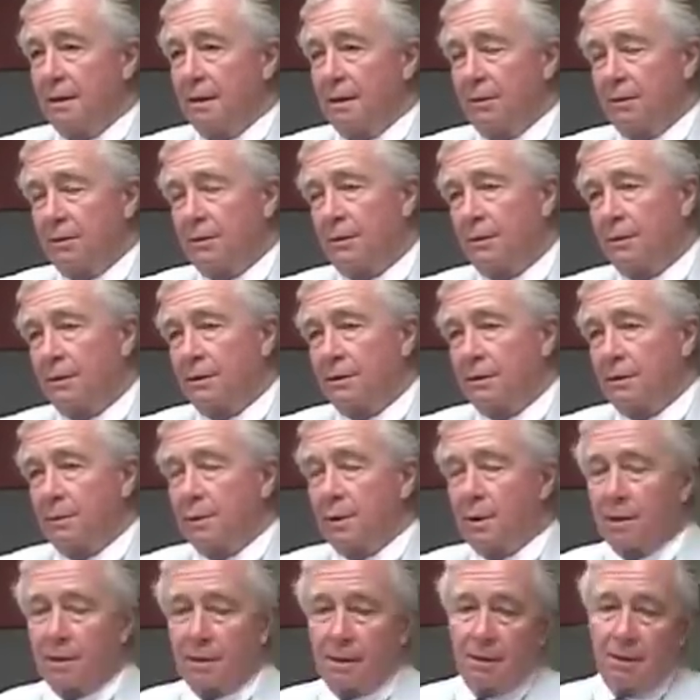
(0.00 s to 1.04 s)
I was talking to some
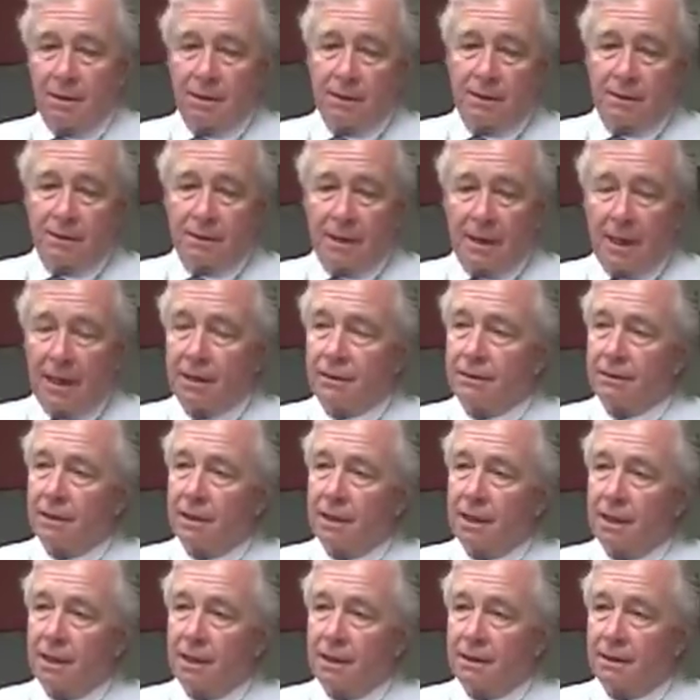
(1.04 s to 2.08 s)
young lawyers last
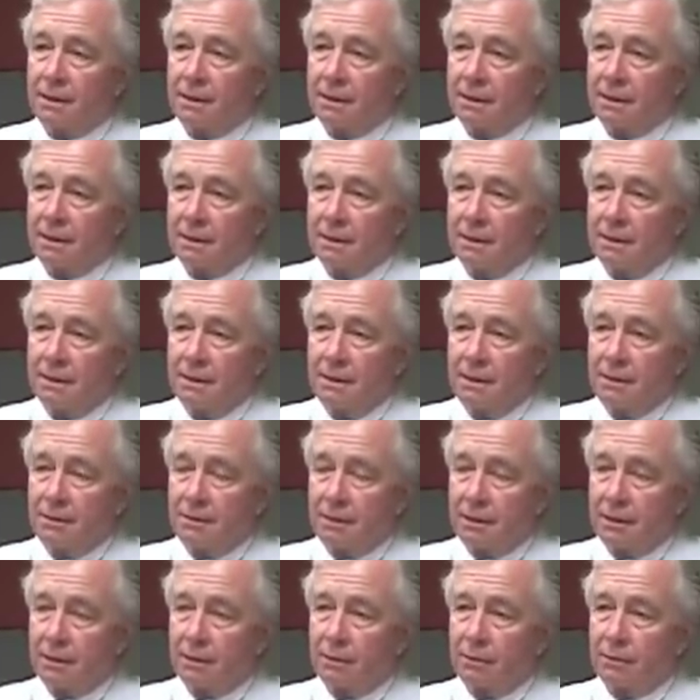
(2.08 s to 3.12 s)
night at
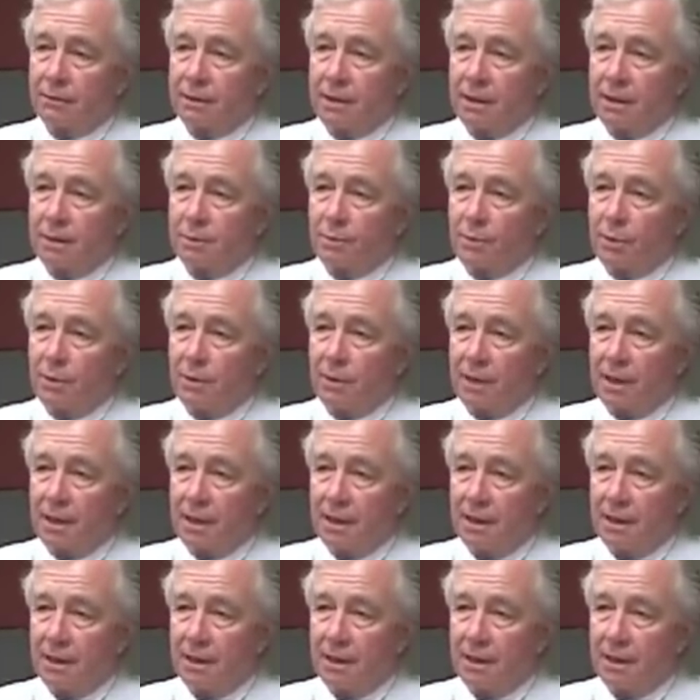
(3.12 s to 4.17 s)
Jerry Goldstein's party,
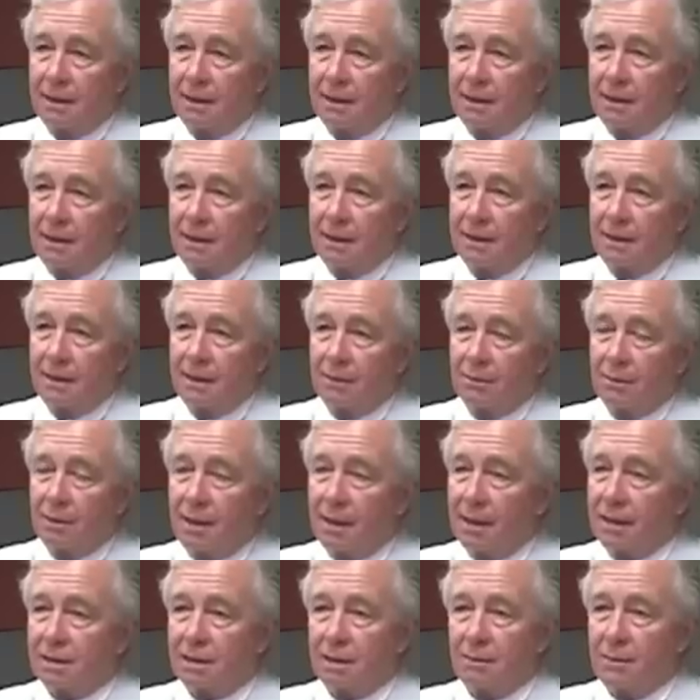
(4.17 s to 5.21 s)
and they were
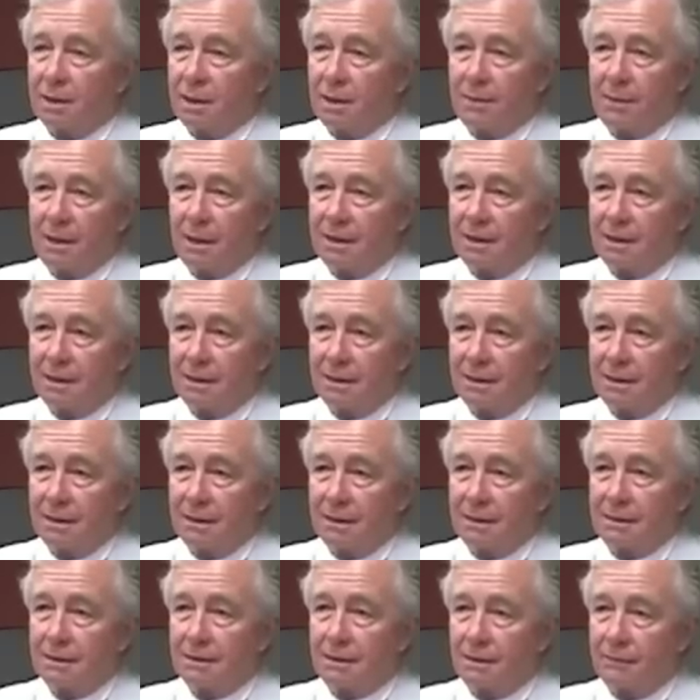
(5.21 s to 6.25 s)
asking me about
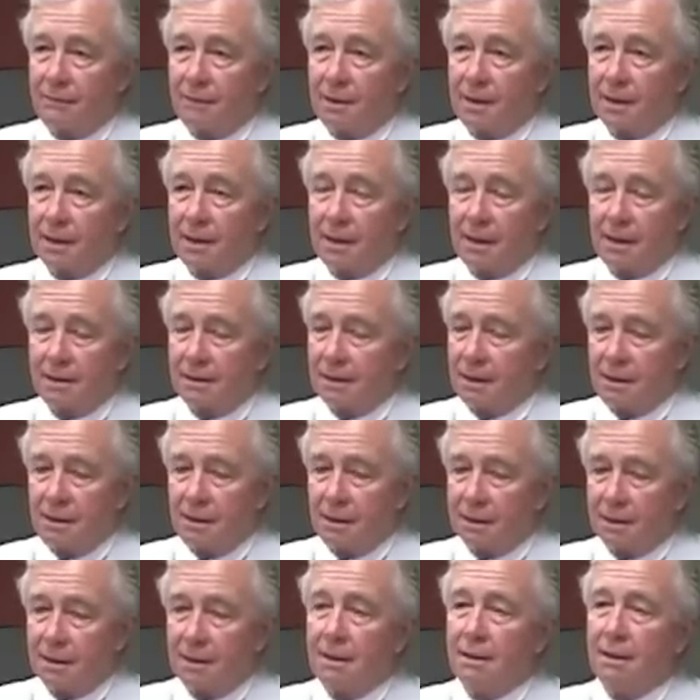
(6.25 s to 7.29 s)
stuff like that. I said,
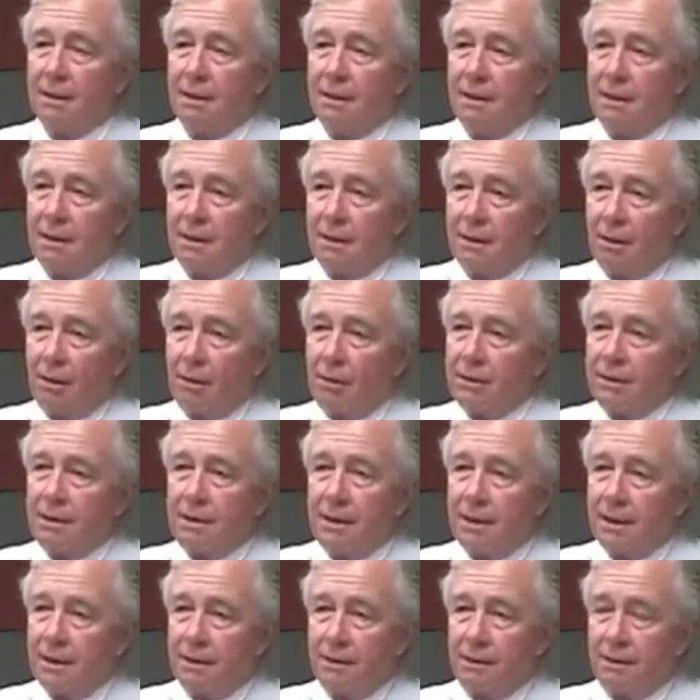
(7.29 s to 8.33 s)
look, all you
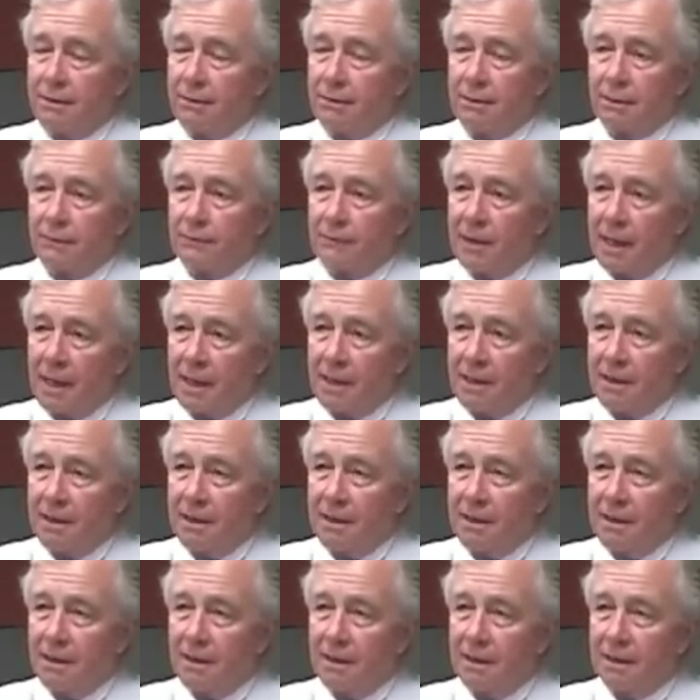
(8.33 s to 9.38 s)
need to do is fight.
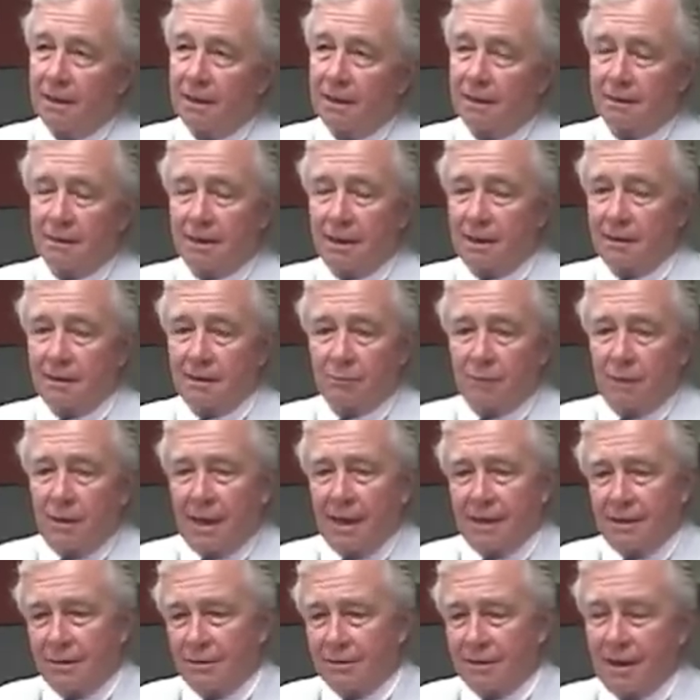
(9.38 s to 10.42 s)
This guy said, well,
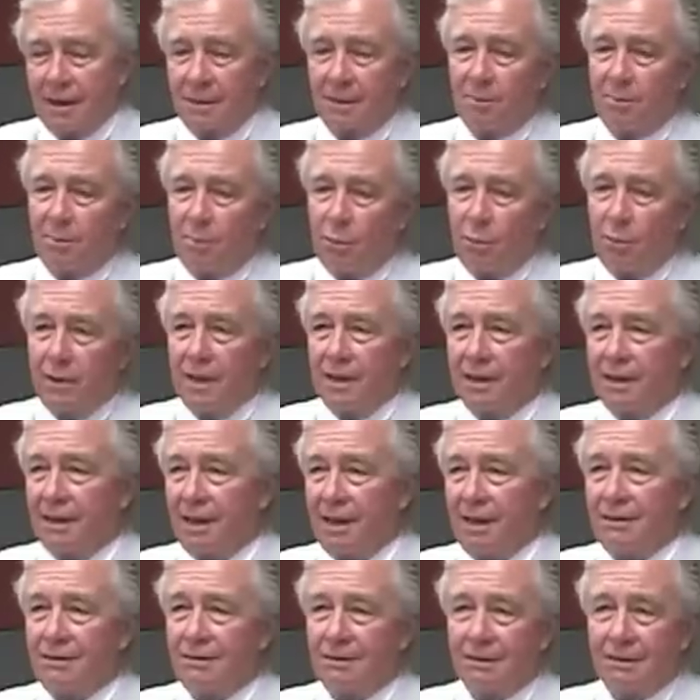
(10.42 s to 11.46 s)
I just get appointed
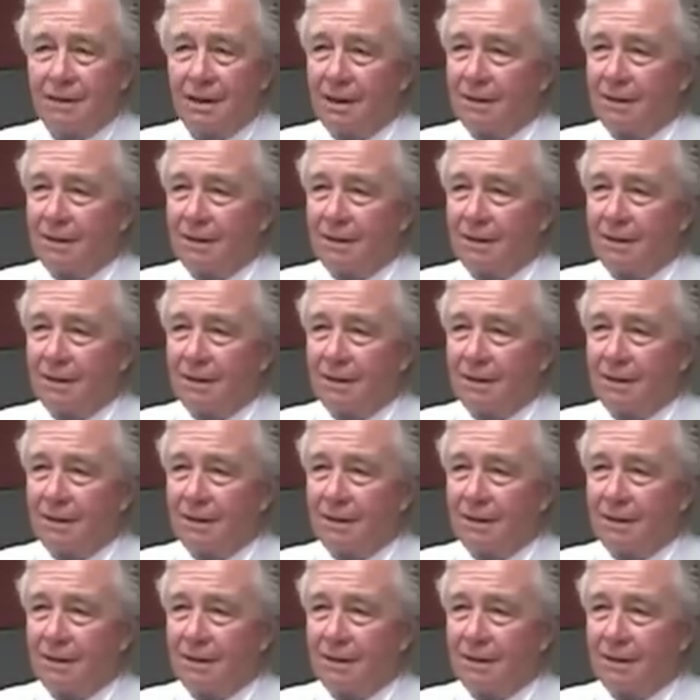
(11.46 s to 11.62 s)
cases.